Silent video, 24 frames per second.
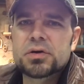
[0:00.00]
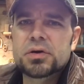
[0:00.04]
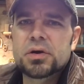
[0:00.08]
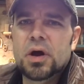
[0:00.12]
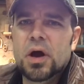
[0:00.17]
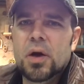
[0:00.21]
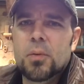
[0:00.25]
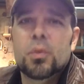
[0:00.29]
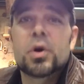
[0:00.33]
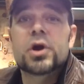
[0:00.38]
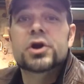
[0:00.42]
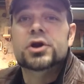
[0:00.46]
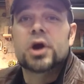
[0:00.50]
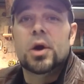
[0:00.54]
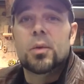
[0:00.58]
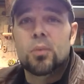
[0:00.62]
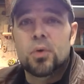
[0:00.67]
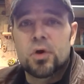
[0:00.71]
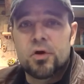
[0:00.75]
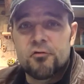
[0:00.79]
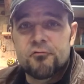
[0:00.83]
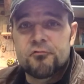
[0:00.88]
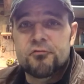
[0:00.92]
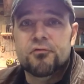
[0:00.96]
I
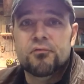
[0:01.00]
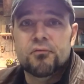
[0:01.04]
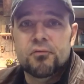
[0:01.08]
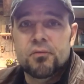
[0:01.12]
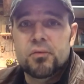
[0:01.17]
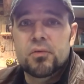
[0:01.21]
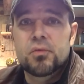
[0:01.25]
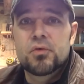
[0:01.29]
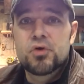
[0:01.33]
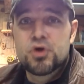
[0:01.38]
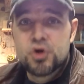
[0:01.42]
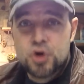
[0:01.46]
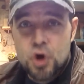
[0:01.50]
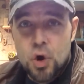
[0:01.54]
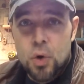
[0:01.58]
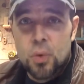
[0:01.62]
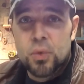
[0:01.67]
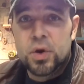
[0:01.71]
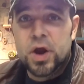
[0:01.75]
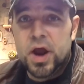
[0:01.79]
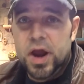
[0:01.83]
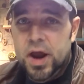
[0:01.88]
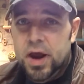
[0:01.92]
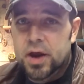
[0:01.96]
would have known
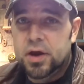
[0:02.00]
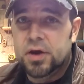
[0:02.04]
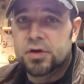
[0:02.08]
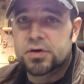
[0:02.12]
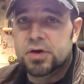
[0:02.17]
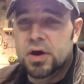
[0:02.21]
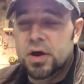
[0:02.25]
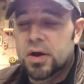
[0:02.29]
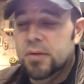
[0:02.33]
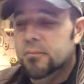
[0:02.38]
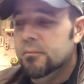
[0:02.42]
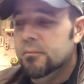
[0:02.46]
ahead of time.